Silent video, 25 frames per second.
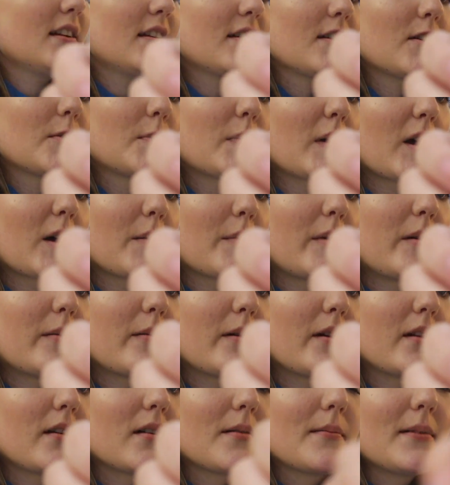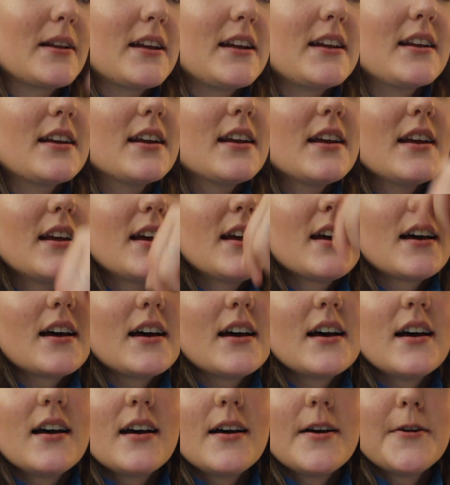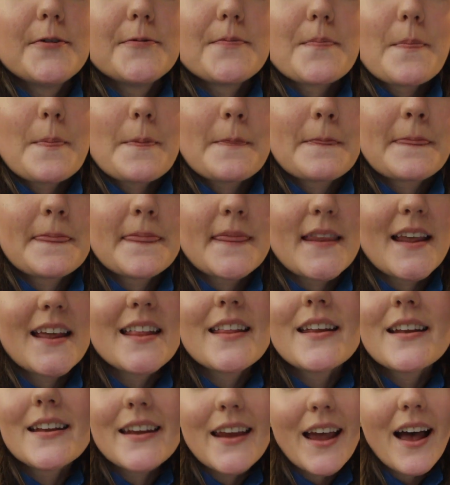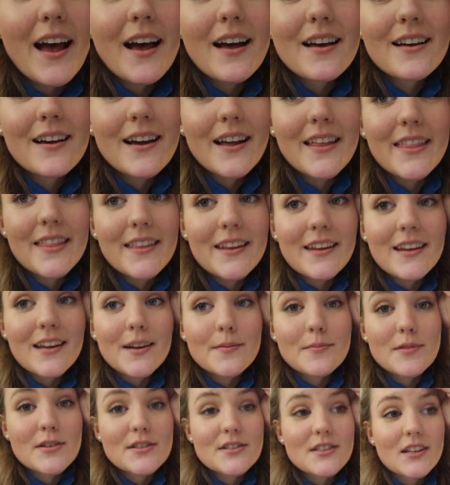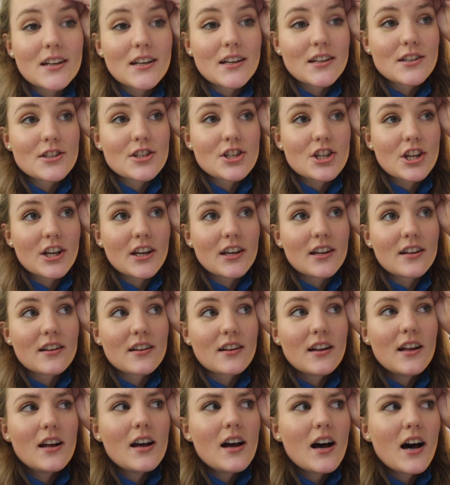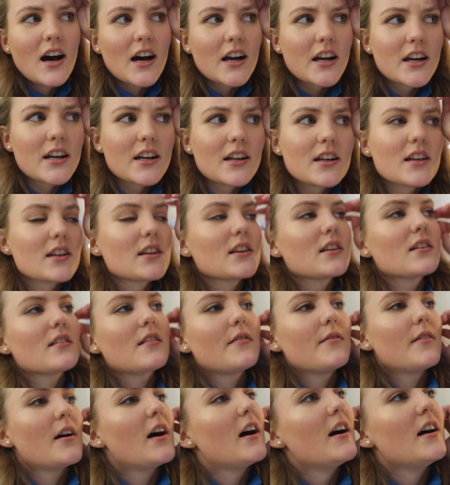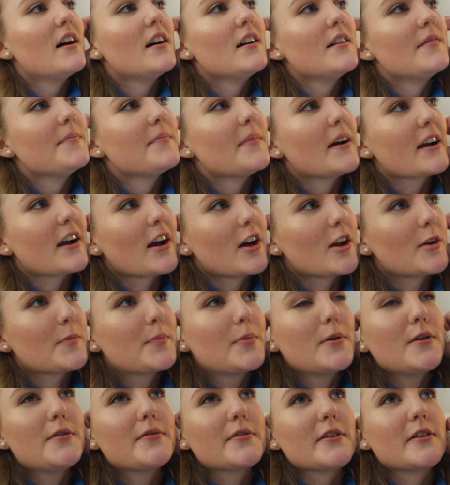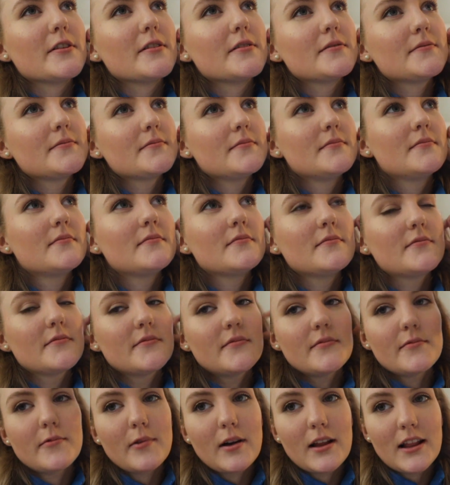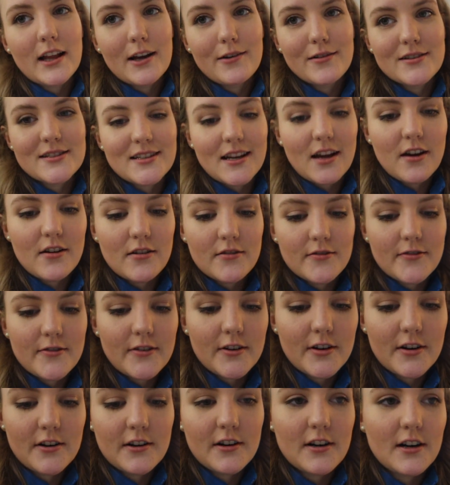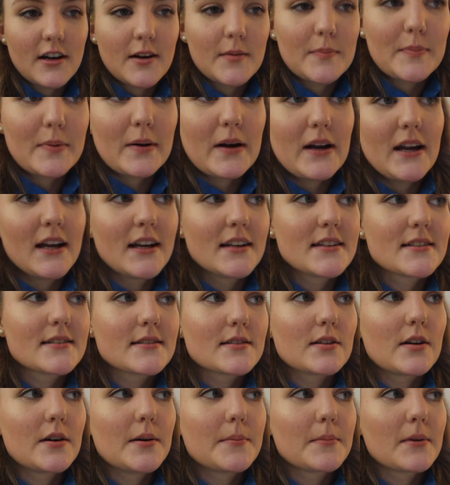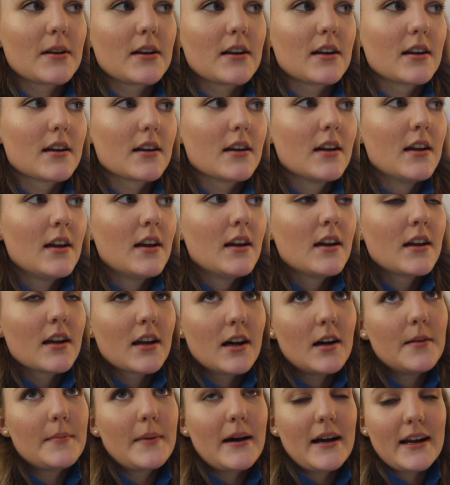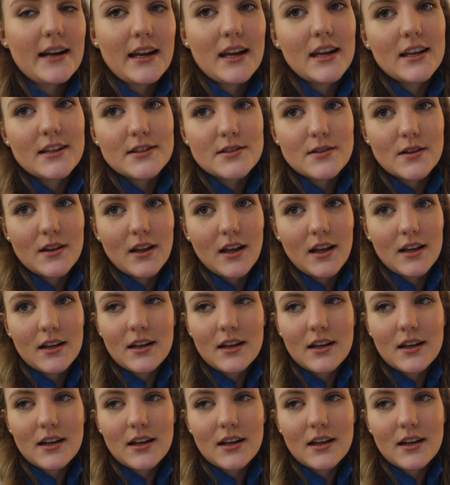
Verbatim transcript: need to go pick up my brother, I'm late. And then yeah, I think I'm just gonna chill. I got approval while I was out for a brand, so I'm gonna come back answer